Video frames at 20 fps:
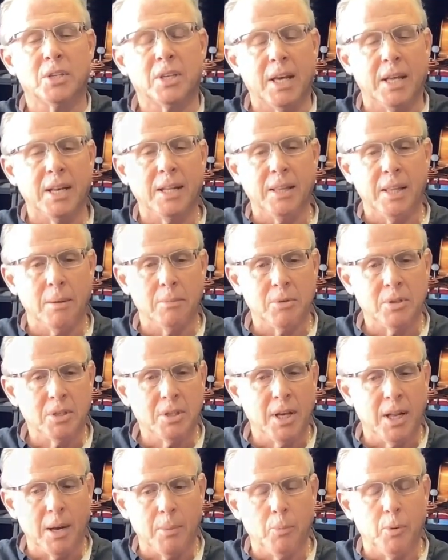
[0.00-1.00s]
getting them
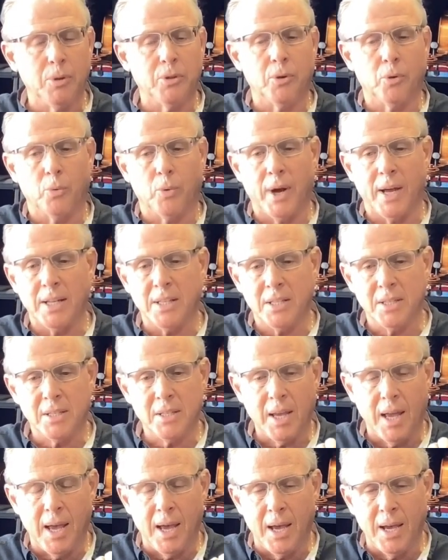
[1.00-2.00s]
set up with the right
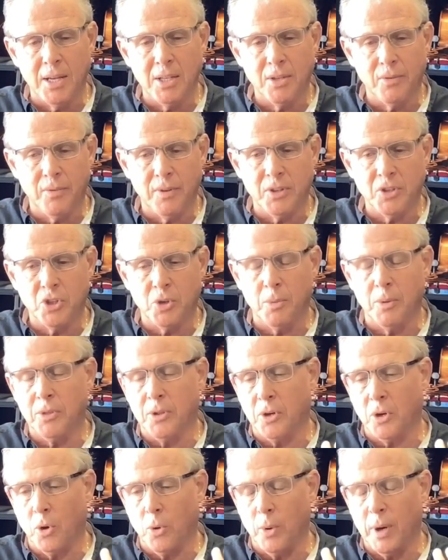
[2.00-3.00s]
size of instrument,
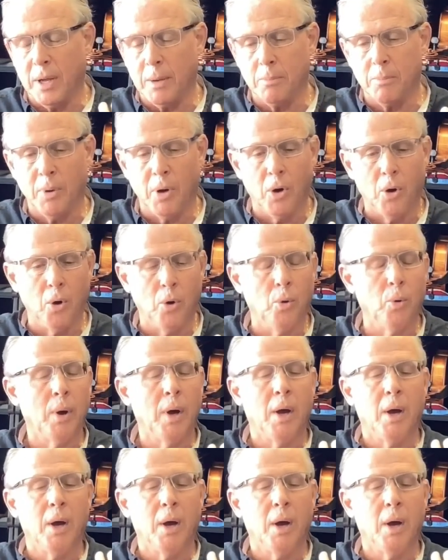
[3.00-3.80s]
the correct bow,